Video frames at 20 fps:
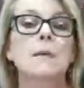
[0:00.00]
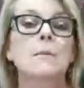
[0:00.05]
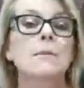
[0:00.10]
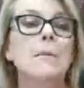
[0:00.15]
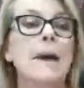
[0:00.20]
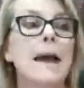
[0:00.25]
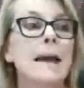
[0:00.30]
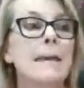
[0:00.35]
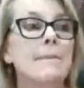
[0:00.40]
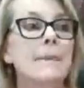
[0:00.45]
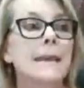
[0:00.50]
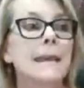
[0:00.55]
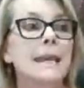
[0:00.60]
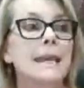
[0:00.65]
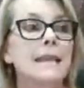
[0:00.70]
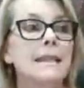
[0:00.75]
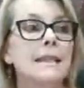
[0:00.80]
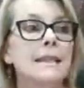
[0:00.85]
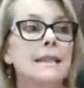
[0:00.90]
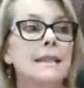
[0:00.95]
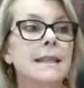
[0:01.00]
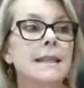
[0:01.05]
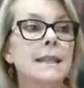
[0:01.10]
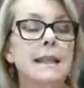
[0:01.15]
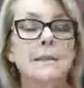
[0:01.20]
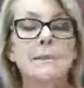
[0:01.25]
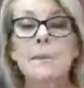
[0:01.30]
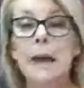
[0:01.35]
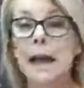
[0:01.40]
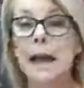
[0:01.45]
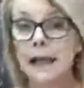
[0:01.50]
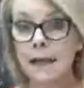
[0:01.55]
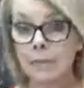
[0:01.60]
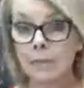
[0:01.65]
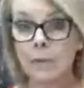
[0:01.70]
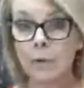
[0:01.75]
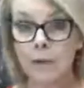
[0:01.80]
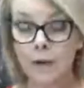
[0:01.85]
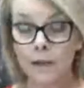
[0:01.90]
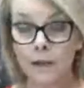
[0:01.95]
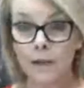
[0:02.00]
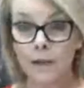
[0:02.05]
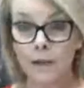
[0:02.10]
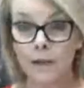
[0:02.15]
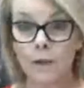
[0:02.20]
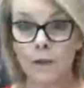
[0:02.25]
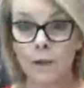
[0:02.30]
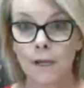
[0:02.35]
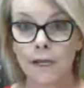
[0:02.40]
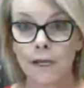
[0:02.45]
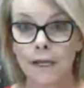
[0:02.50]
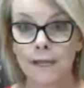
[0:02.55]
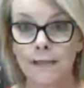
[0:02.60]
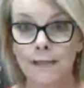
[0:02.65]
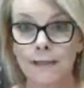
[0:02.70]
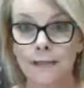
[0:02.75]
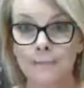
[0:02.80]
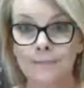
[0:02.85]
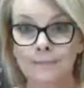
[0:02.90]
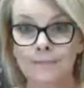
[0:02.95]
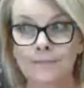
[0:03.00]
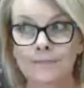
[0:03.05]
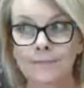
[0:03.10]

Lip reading: Maybe it's the pain point that you hit.